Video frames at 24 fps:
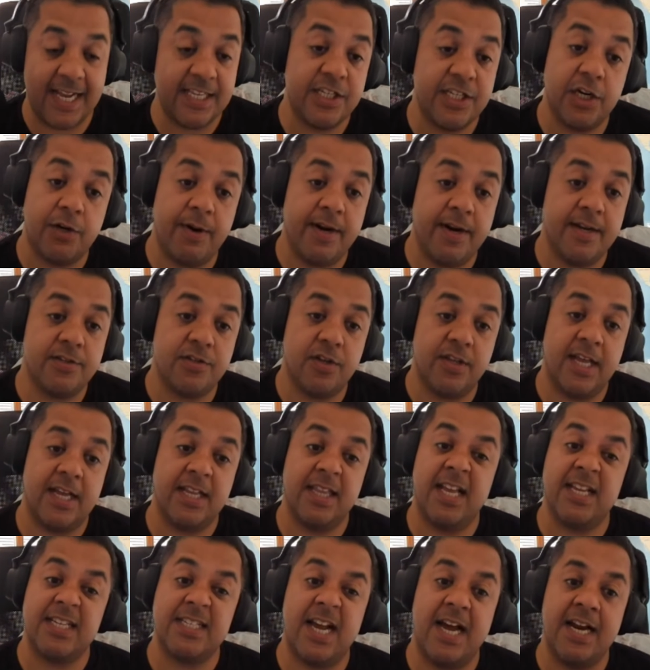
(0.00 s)
category. So
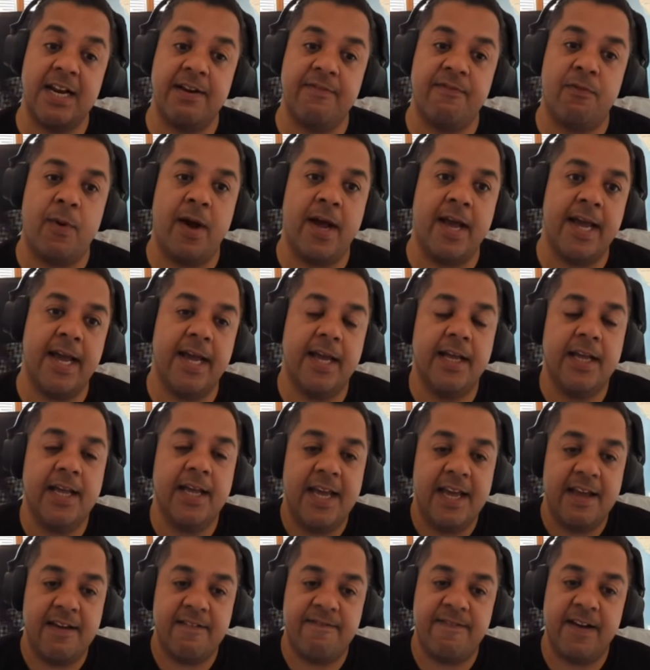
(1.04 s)
that's kind of why
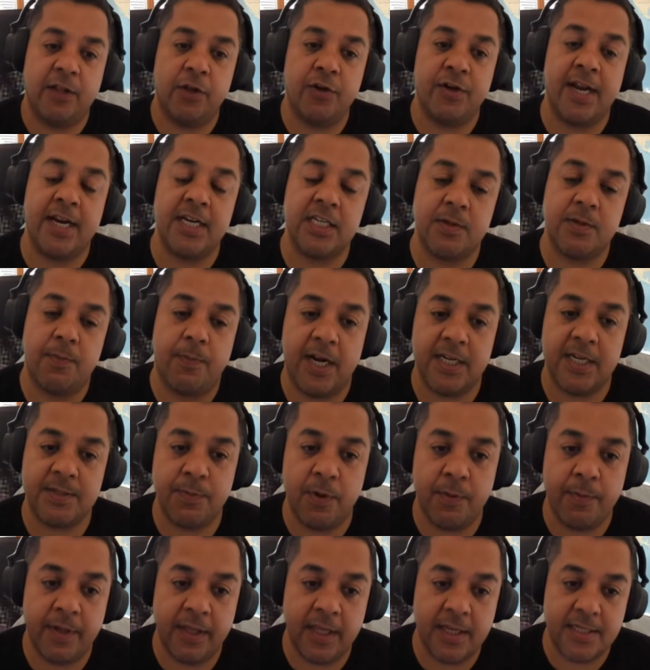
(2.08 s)
it fell under
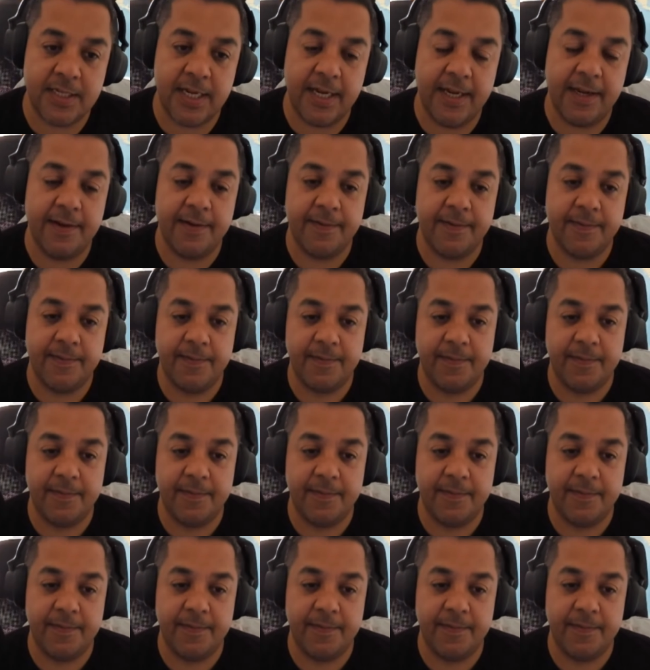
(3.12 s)
enterprise mobility.